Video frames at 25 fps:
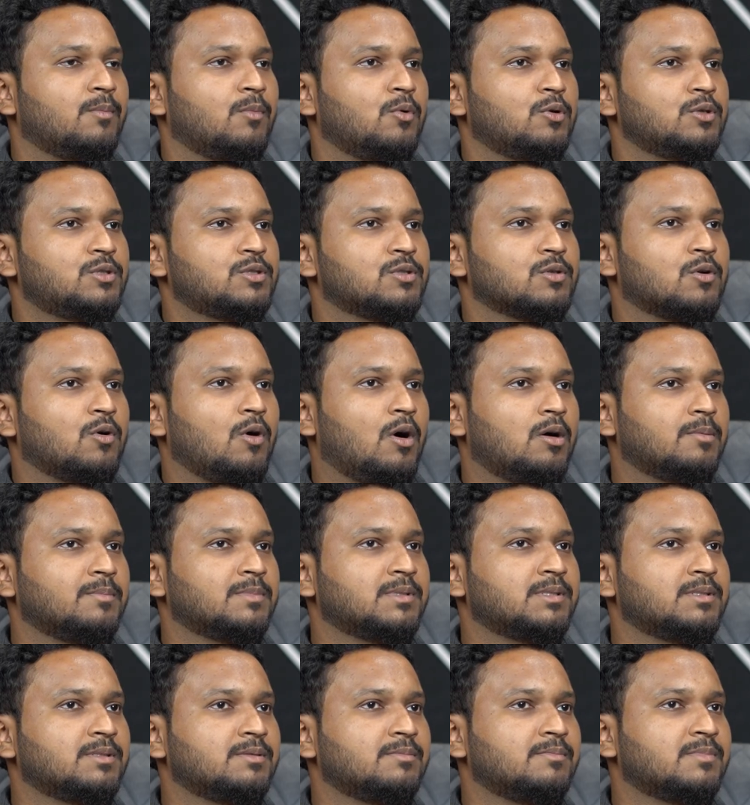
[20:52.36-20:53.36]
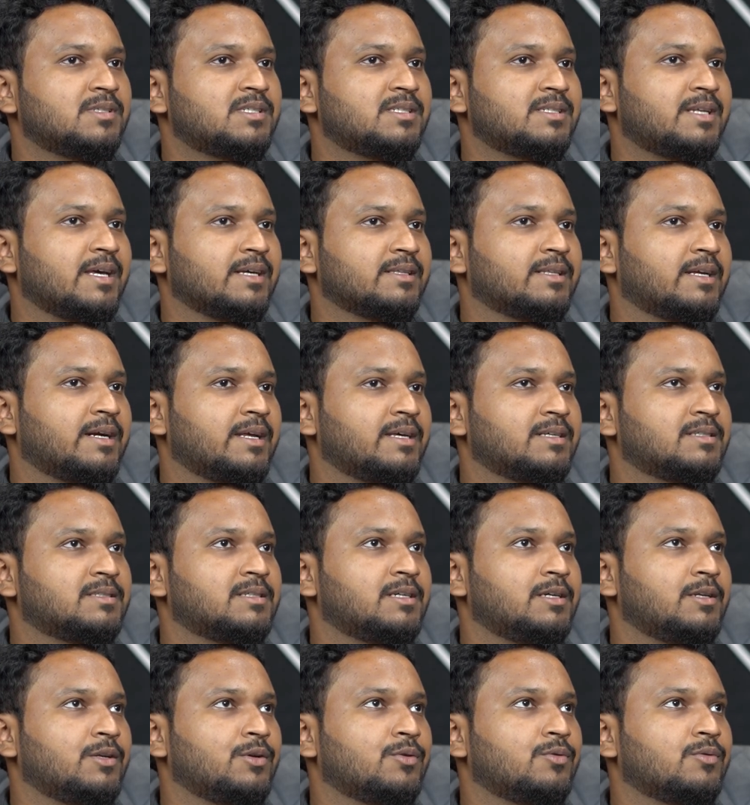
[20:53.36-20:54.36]
Most common mistake that I
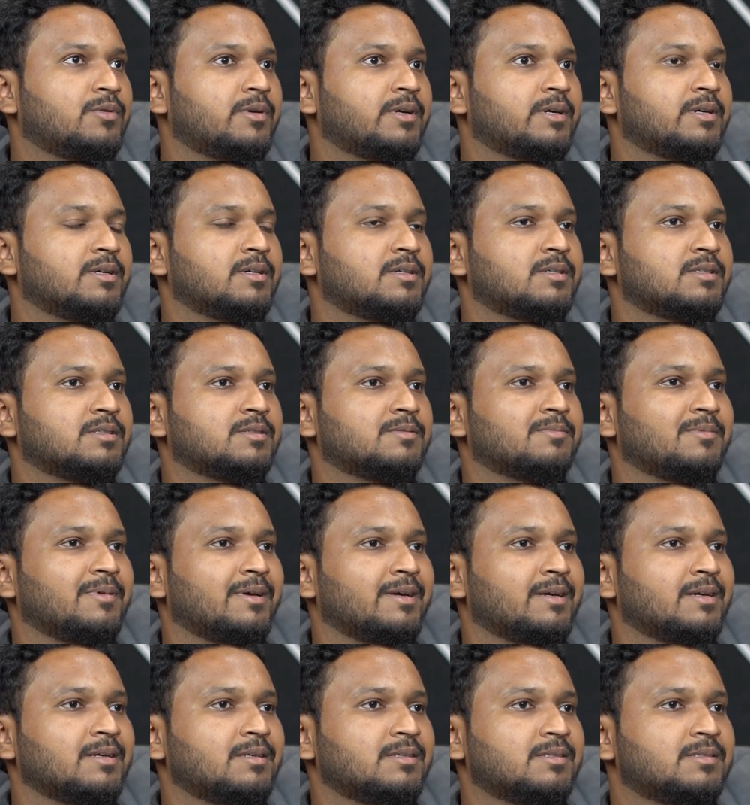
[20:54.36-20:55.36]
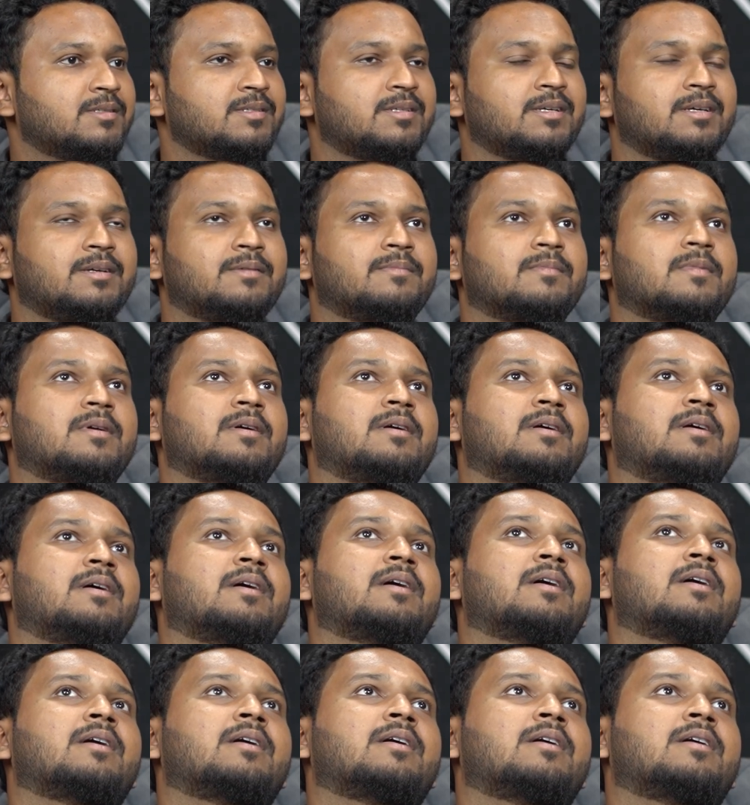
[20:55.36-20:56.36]
see new traders make is
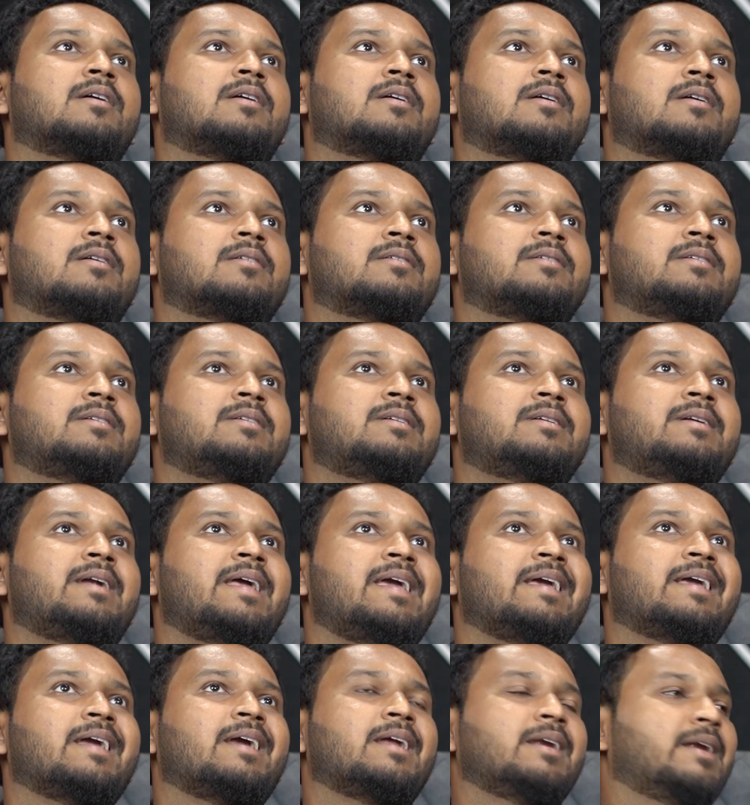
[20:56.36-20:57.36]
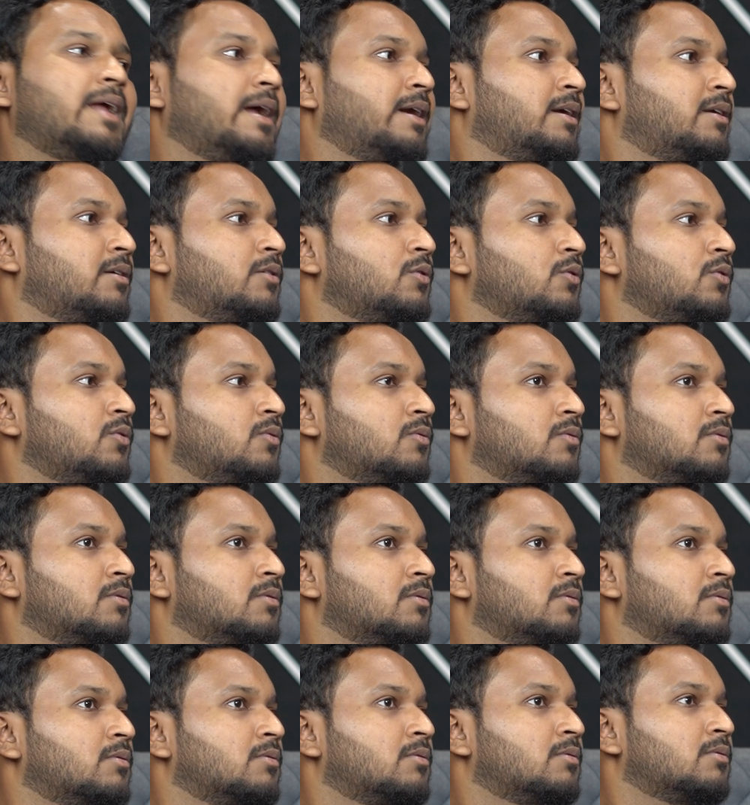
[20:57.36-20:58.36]
taking debt to
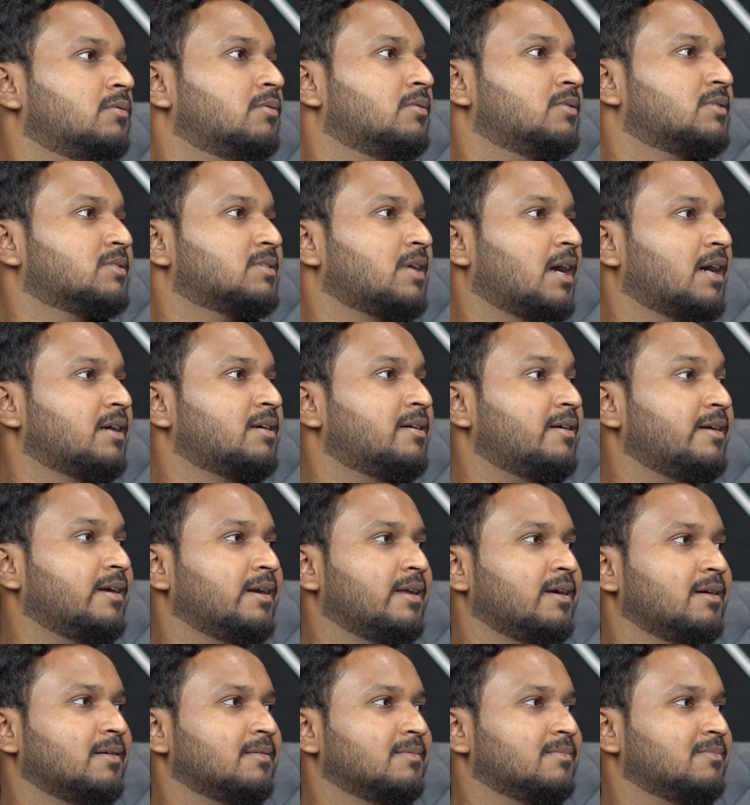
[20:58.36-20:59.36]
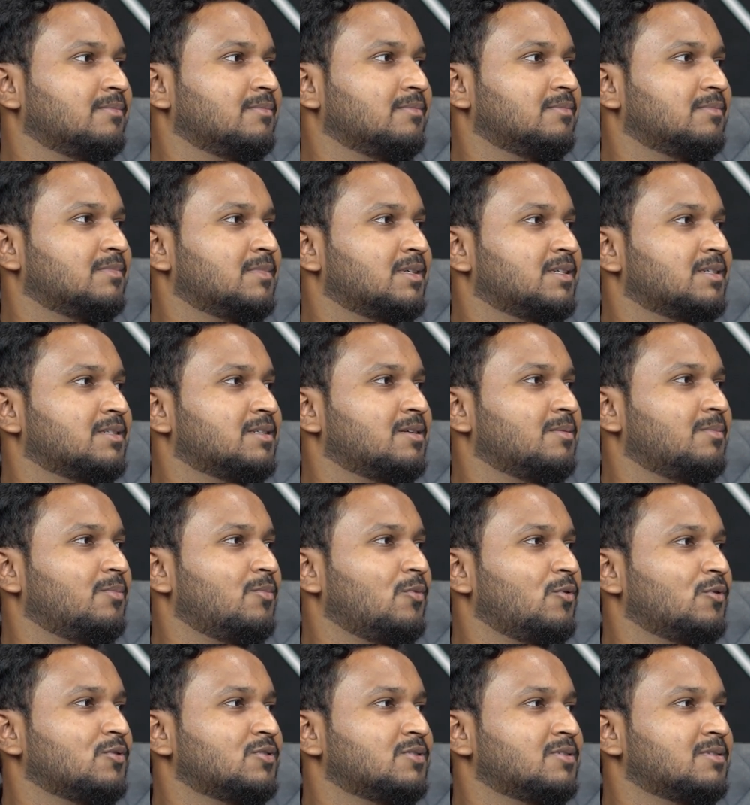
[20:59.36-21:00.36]
start trading. This is the
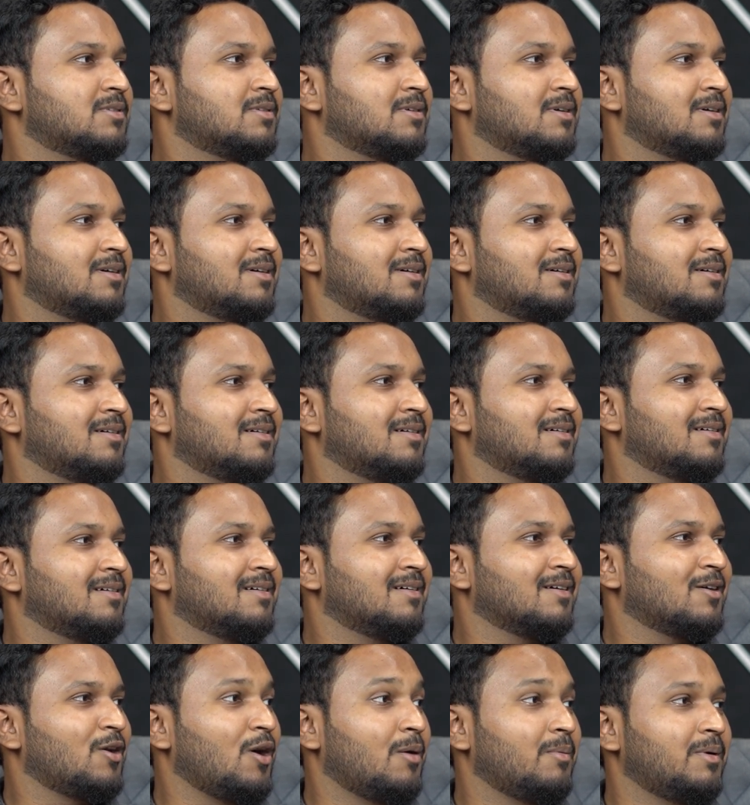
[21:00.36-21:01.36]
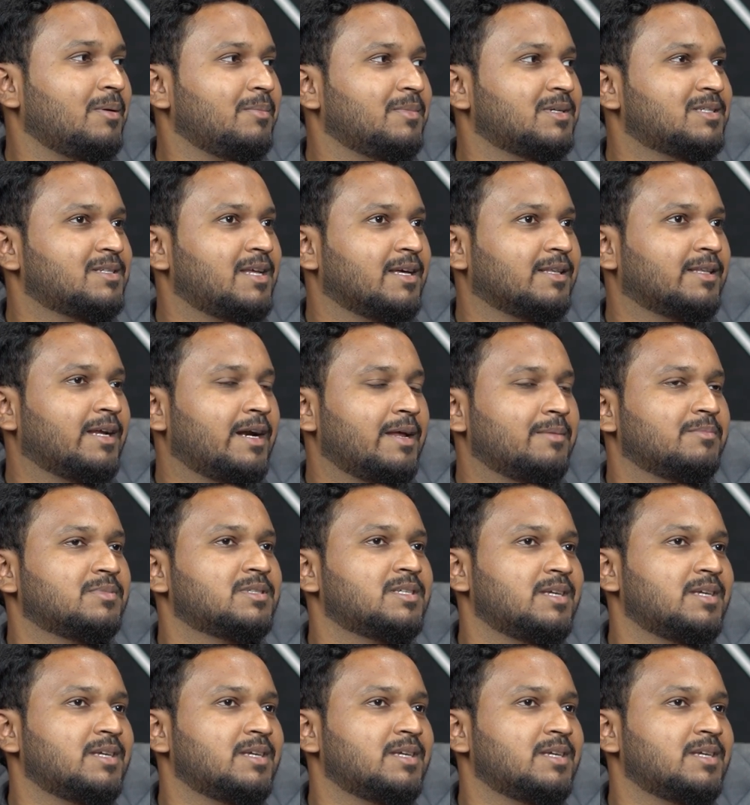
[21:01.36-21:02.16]
most common mistake that I'm